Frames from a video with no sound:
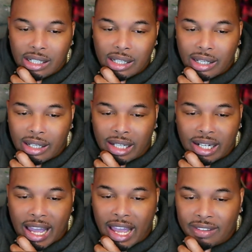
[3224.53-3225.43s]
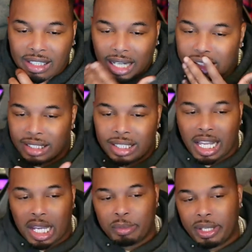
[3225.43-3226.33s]
And I haven't locked in the
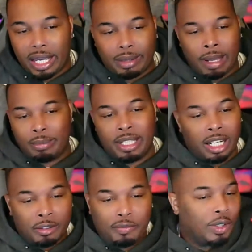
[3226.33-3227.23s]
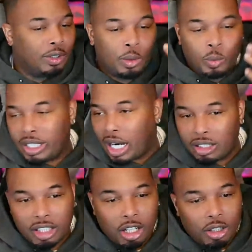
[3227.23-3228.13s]
name yet. Maybe Unfiltered with Dr.
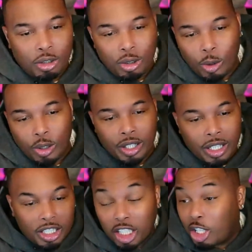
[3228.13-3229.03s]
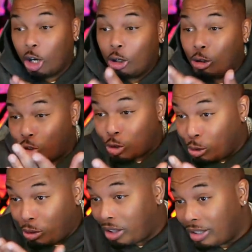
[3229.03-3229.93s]
Cole or The Cold
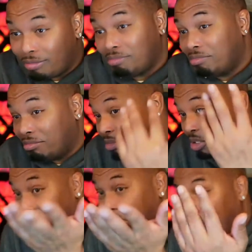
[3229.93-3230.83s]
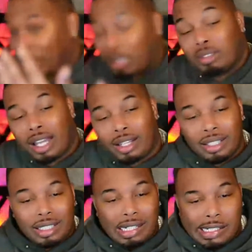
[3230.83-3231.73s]
Truth. Just thinking about that.
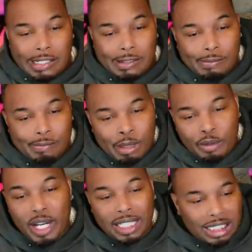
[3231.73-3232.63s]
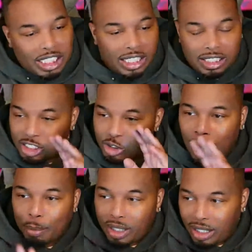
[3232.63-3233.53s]
But if you got suggestions,
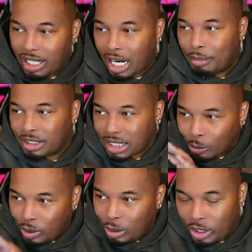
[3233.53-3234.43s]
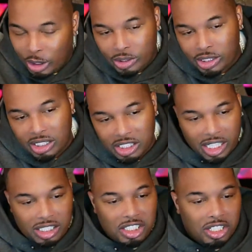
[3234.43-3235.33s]
drop it in the comments. I really want to know what your
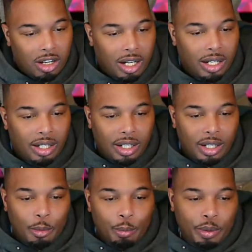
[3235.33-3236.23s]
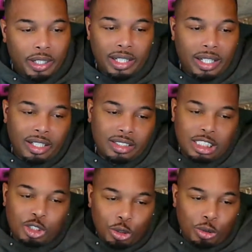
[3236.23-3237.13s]
suggestions are. But here's the
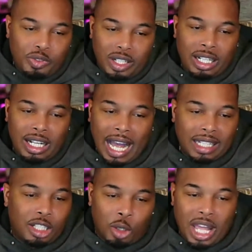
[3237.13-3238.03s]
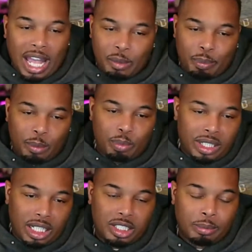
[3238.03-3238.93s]
truth. I don't have a big
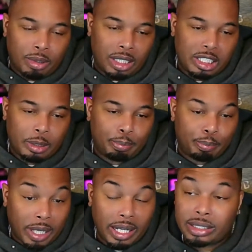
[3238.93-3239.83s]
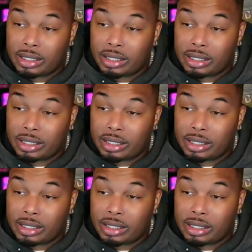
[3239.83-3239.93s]
production budget. But